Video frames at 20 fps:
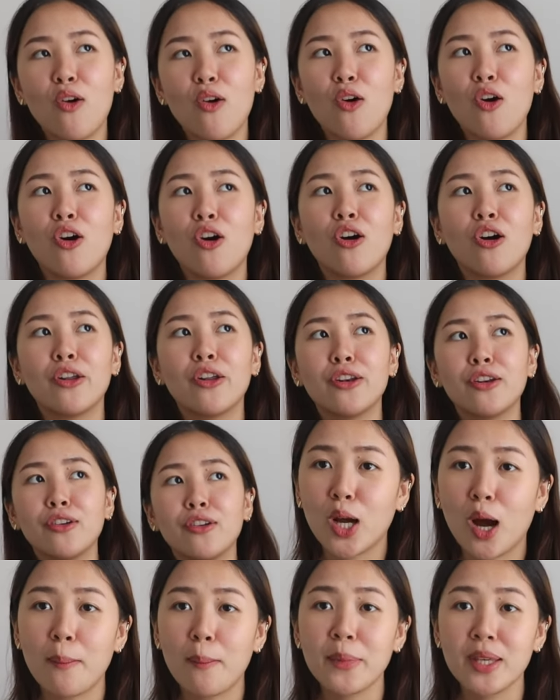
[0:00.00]
on
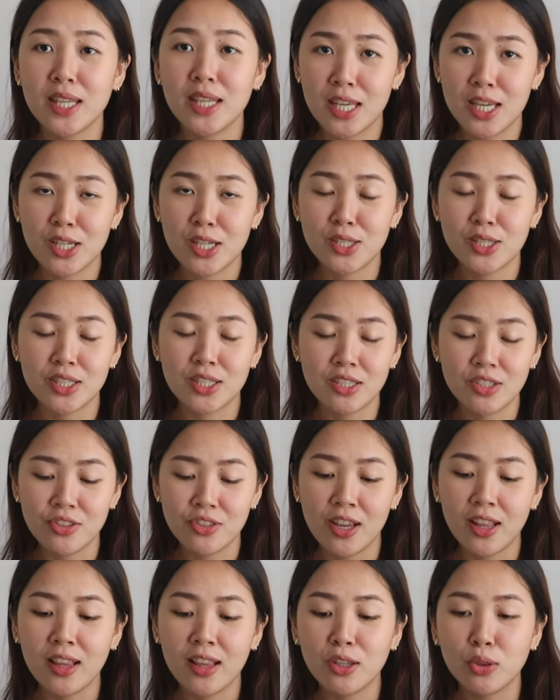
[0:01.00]
coming here to
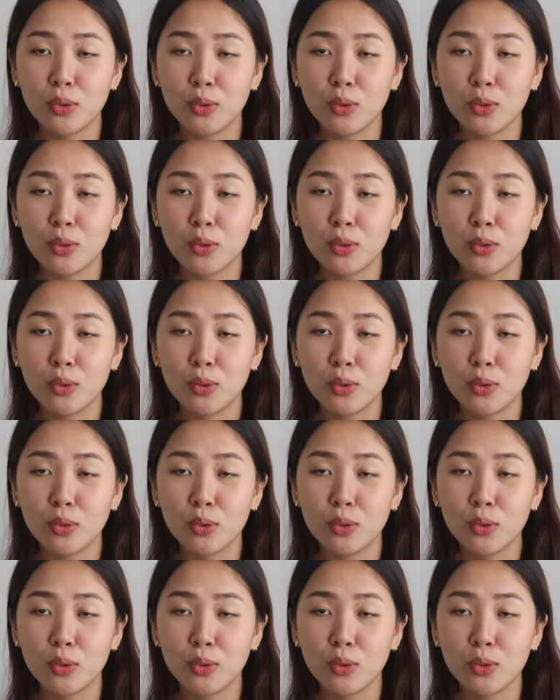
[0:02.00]
Australia